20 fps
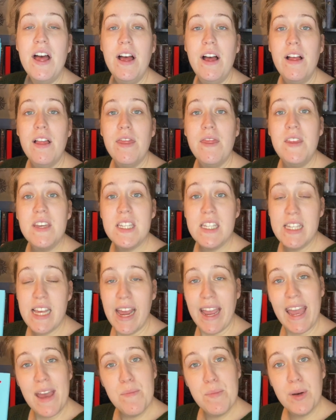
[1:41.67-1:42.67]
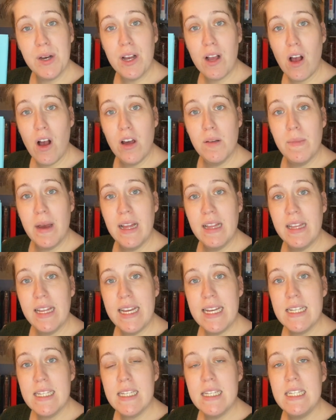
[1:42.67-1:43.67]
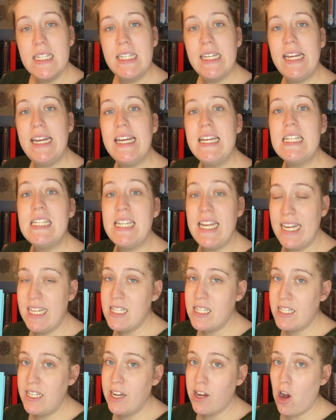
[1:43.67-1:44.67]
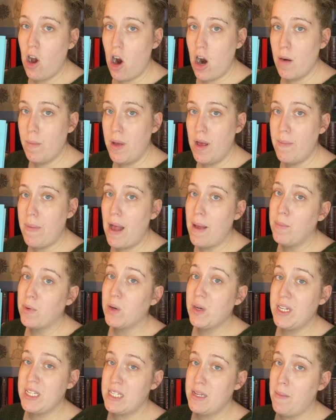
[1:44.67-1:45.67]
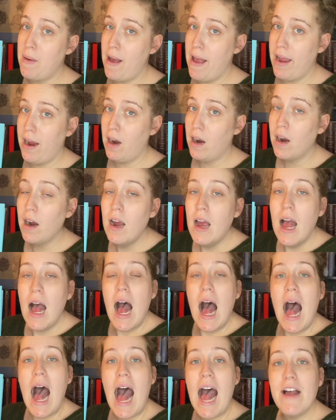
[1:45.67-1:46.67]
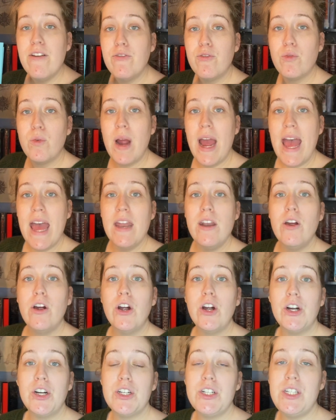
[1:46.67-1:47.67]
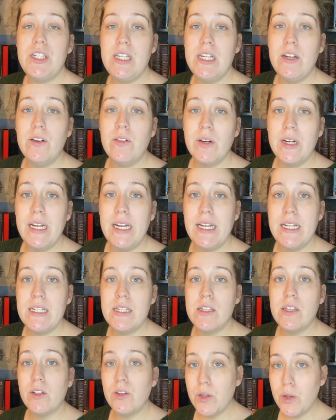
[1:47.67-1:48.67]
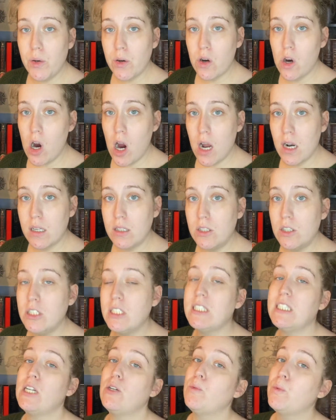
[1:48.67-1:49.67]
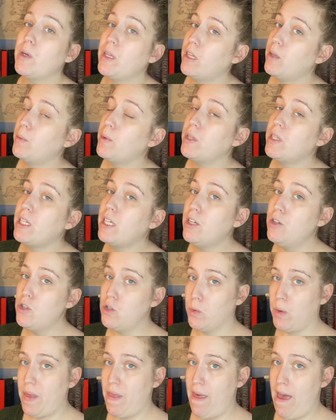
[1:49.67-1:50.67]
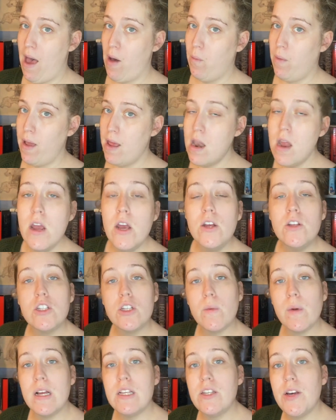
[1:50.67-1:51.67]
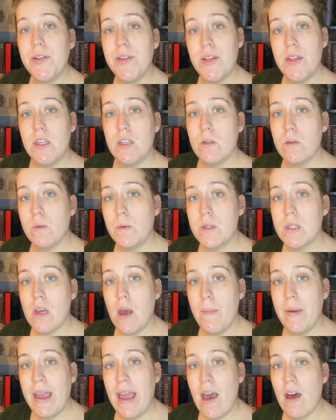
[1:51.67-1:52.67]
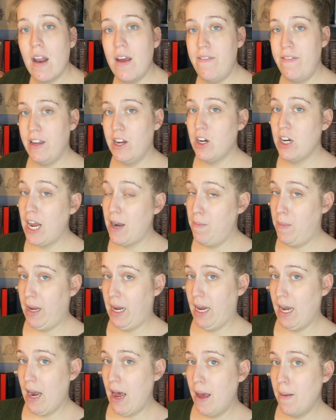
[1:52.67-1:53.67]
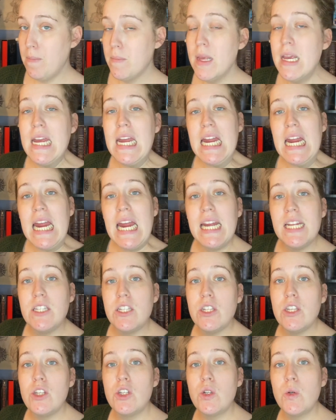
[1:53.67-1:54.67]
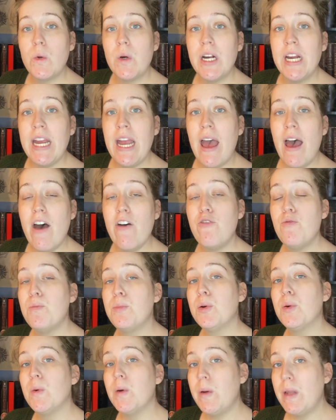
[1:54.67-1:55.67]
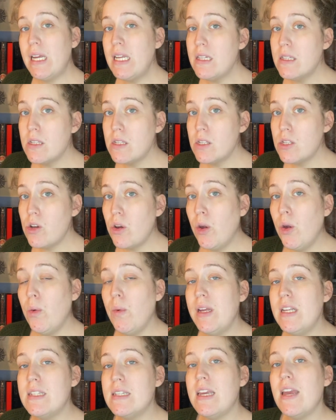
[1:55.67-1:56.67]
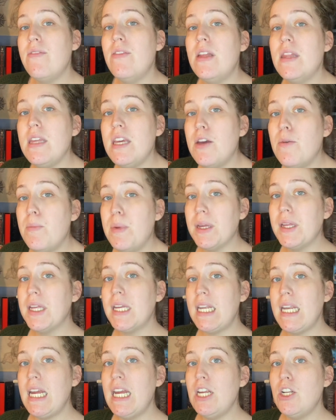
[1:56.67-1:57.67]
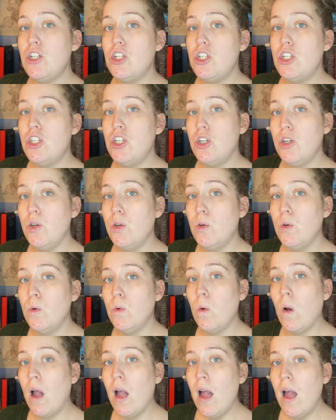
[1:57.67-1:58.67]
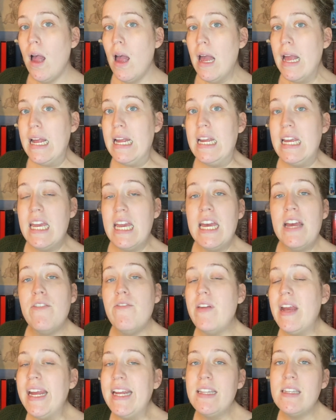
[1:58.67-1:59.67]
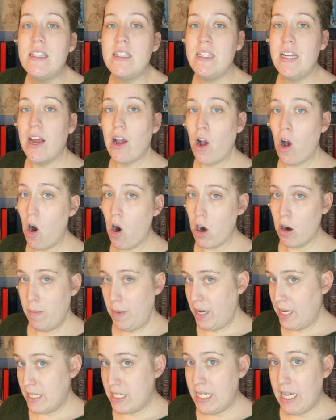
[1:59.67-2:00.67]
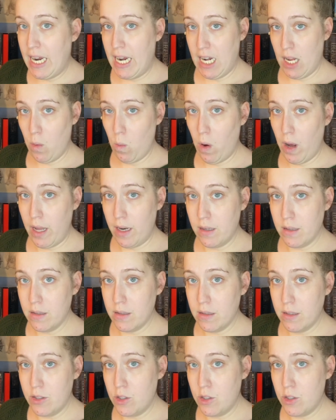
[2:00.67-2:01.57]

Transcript: The second book on my list is Instant Karma by Marissa Meyer. I've read her series, The Lunar Chronicles, and I really enjoyed that one. So when I saw that this one was coming out, I figured I'd pick it up. It's the story of Prudence, who is given the ability to give instant karma to anyone.